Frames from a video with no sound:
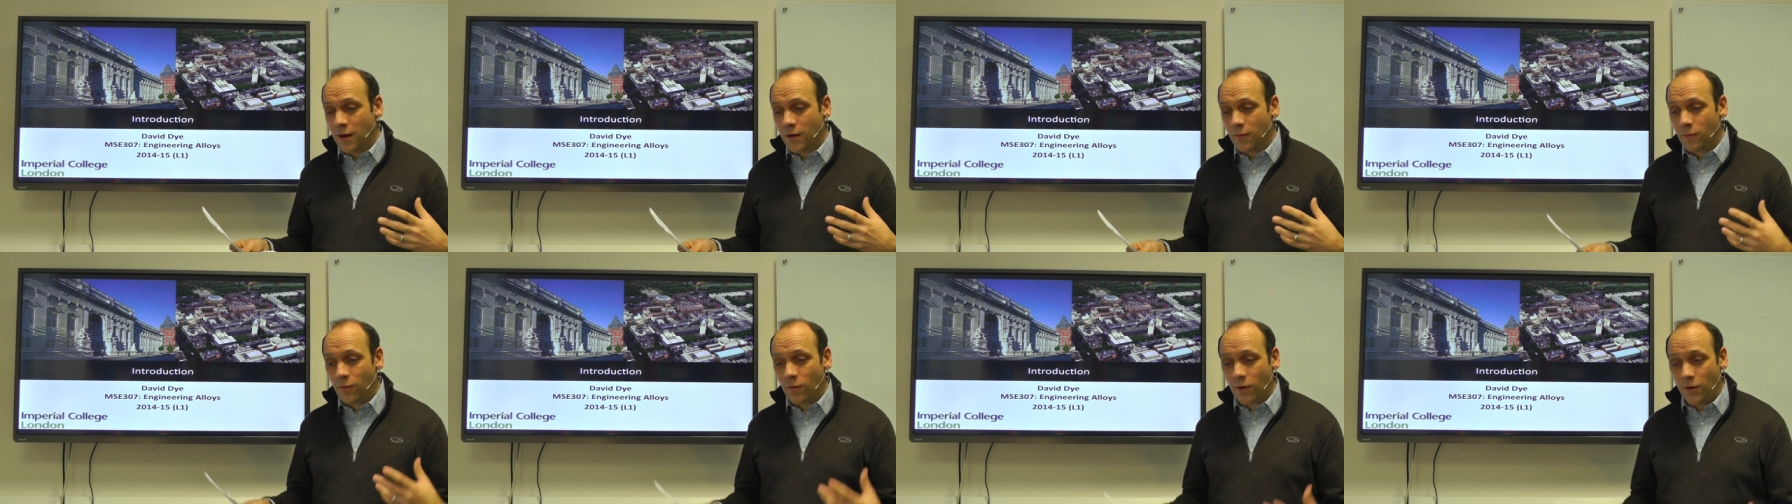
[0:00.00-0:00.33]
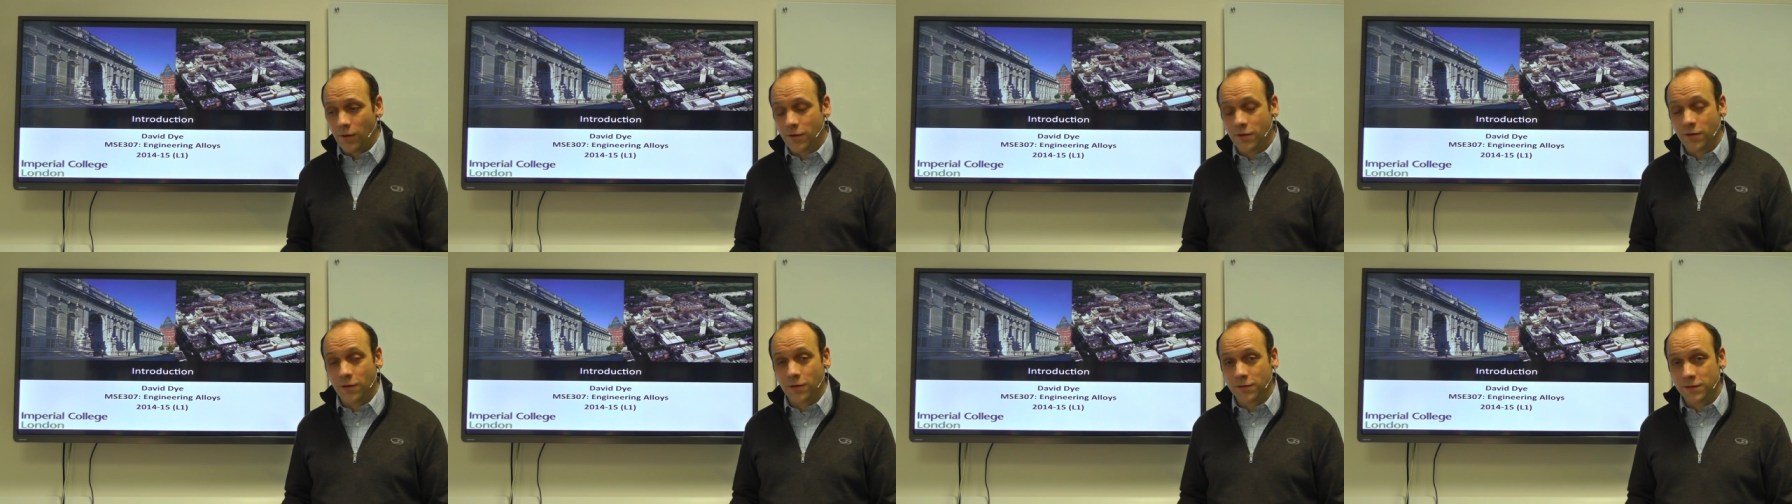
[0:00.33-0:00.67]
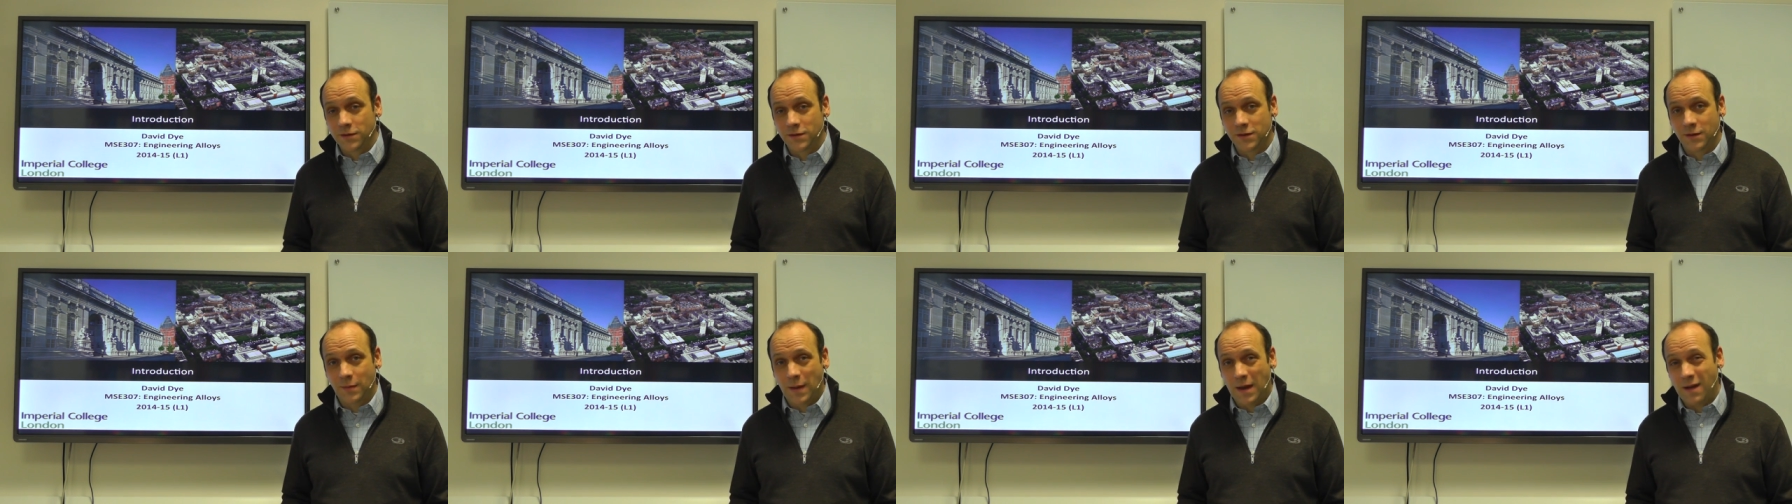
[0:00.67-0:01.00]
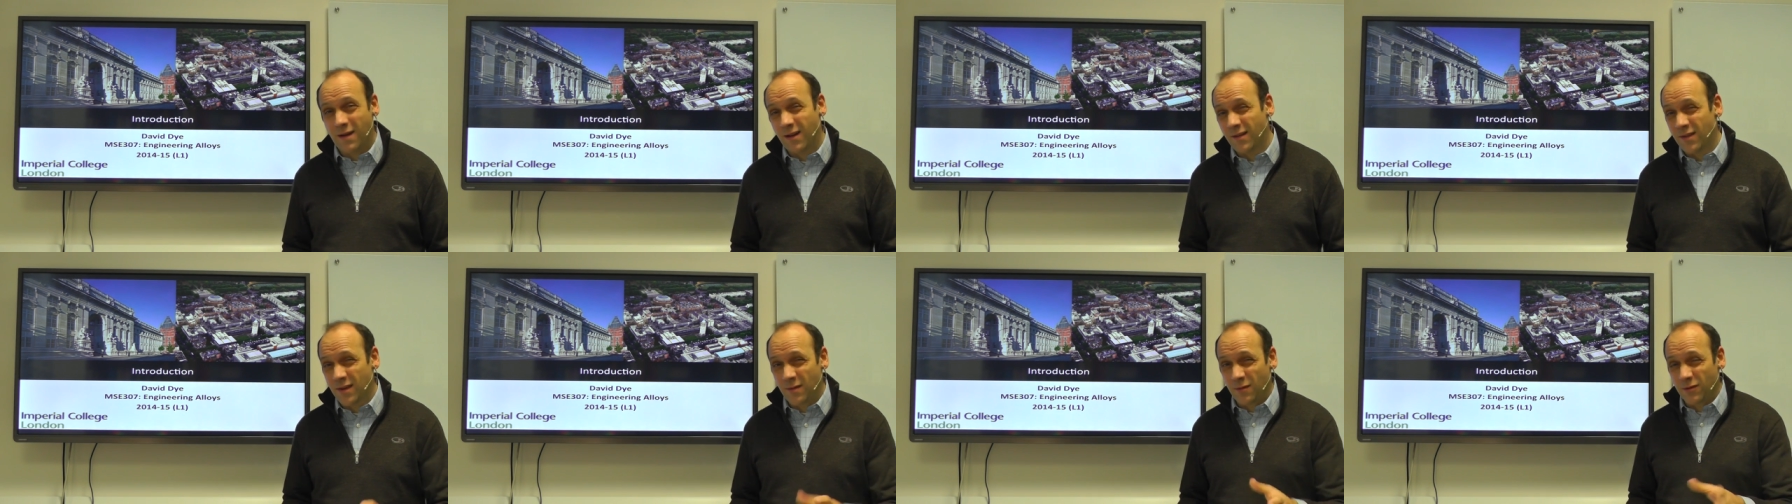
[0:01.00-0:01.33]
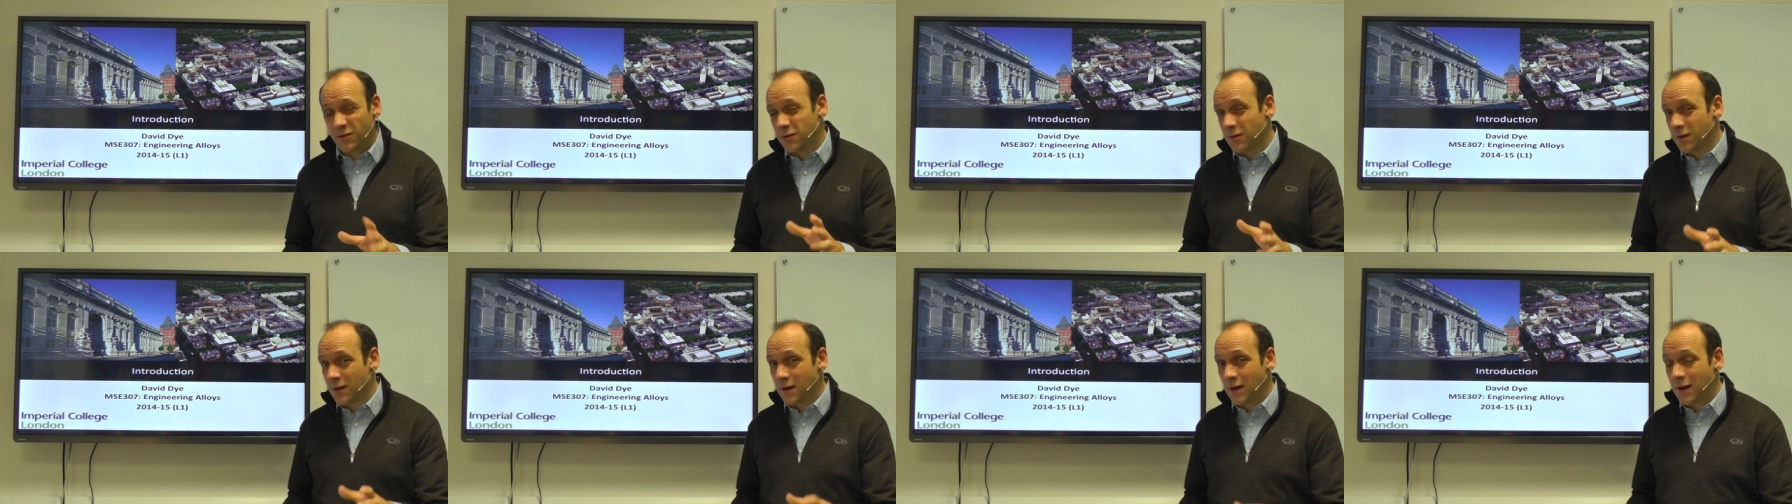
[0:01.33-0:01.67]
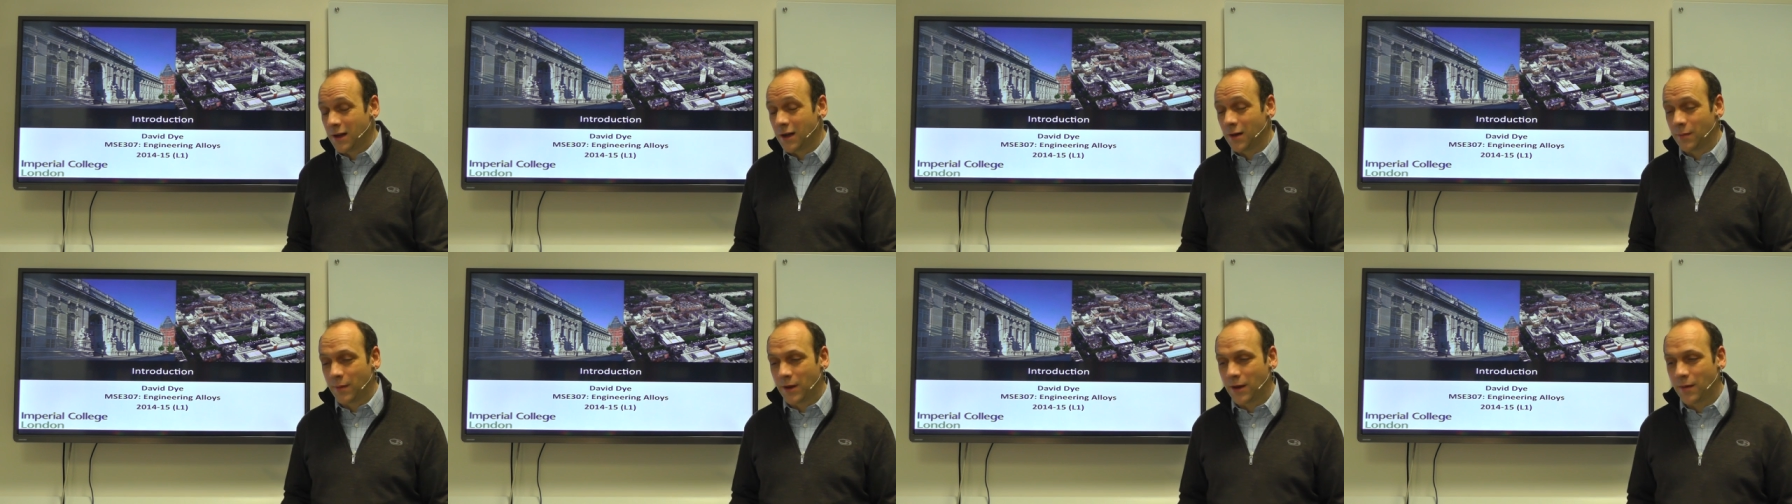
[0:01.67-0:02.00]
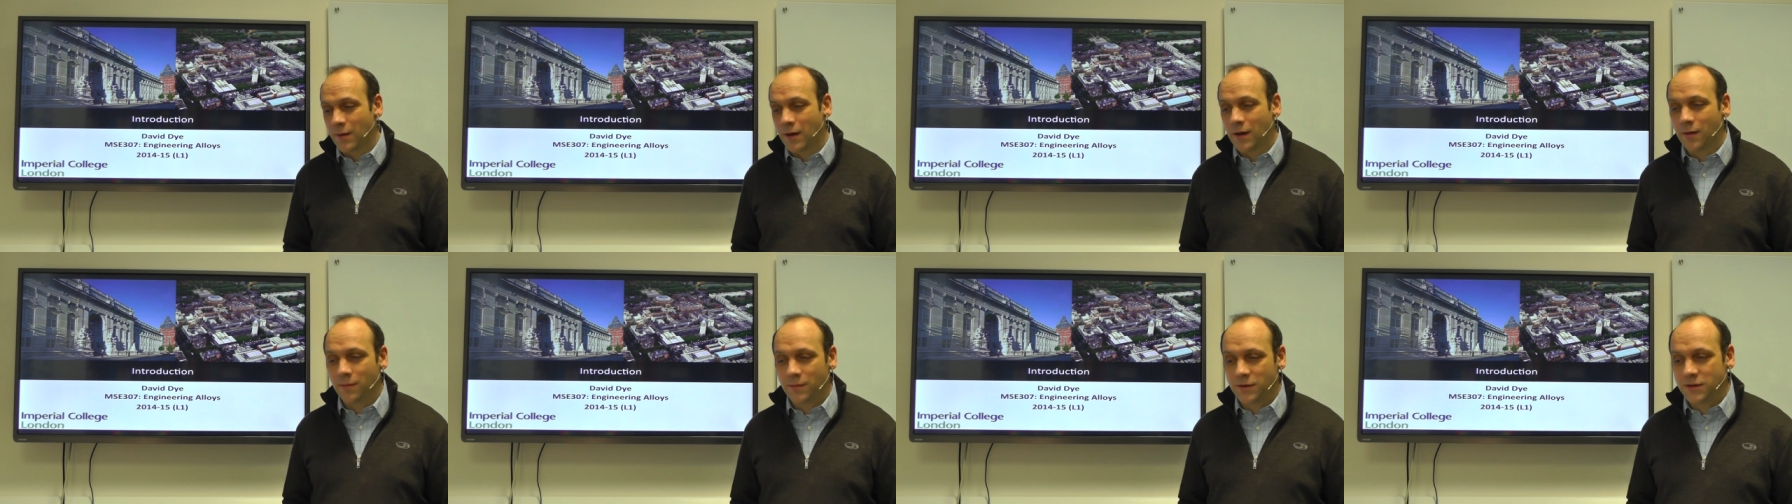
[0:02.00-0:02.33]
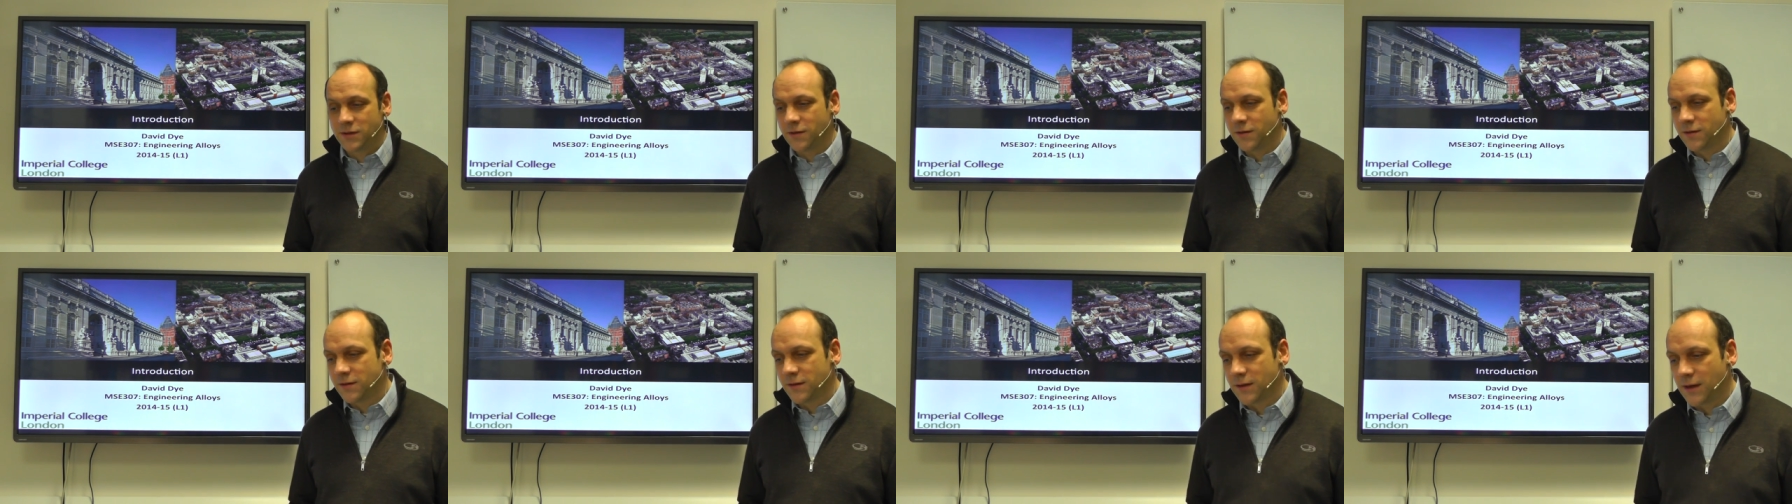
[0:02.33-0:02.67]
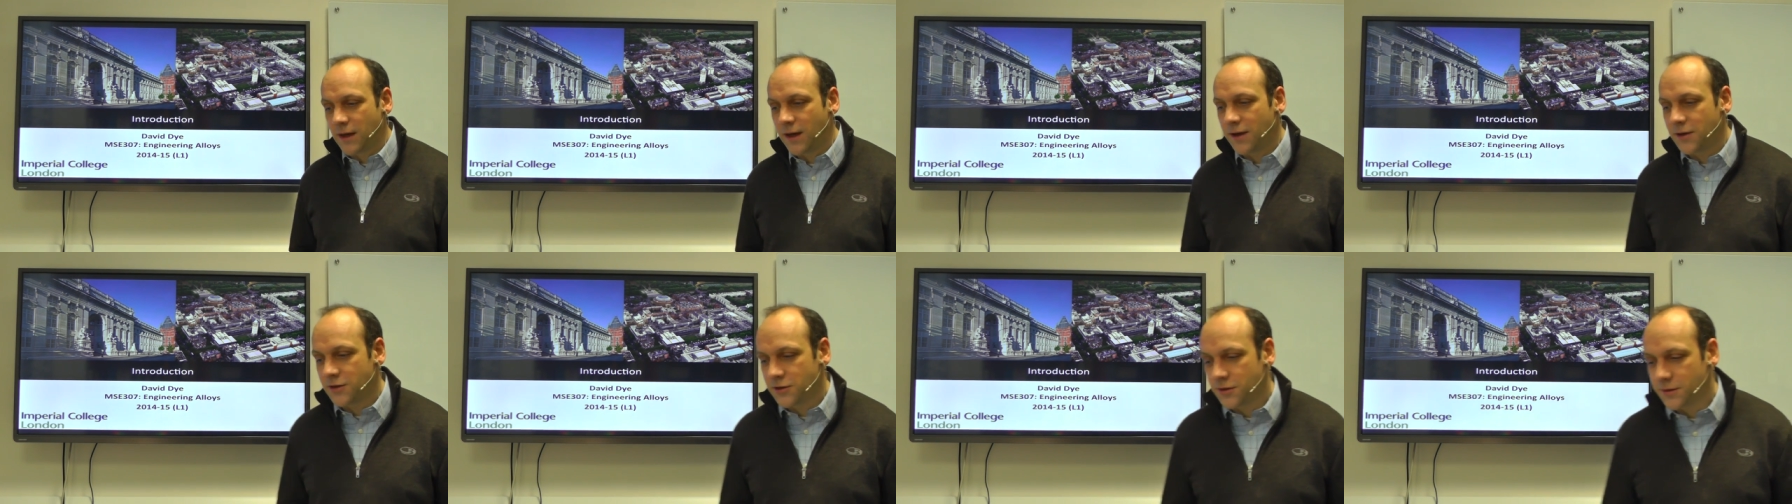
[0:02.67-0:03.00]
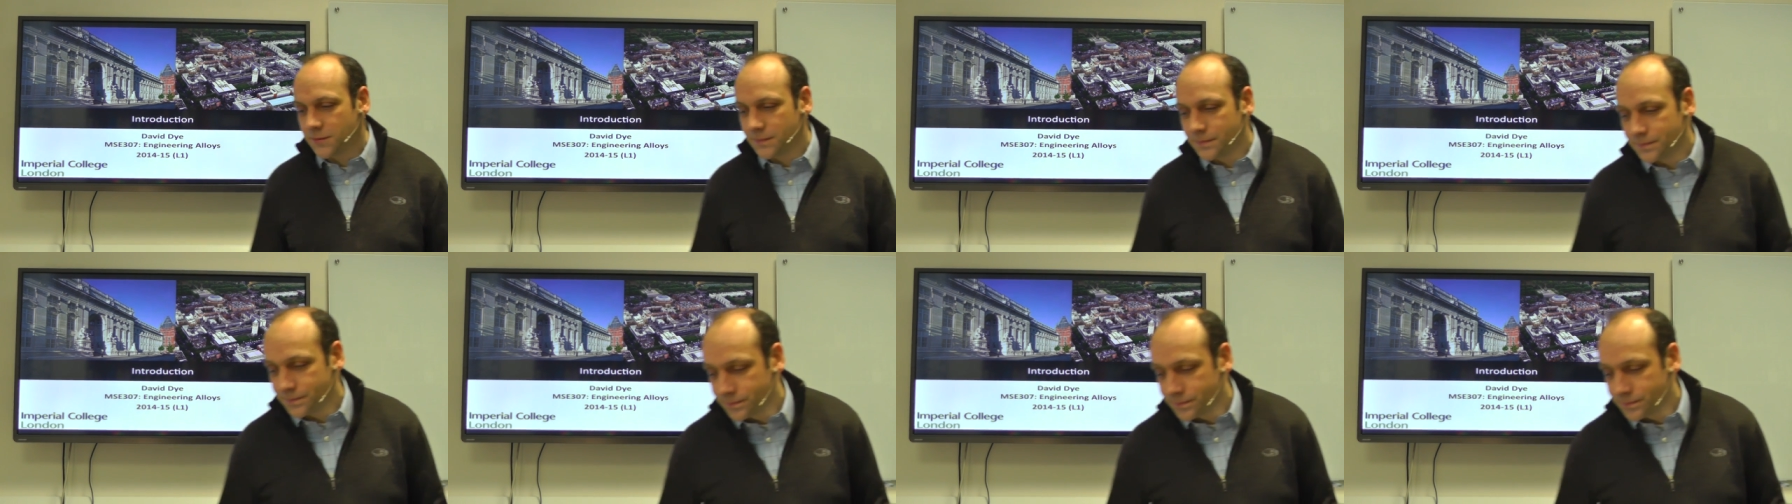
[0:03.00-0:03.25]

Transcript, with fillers: what the course is about and then we'll talk a little bit about material selection.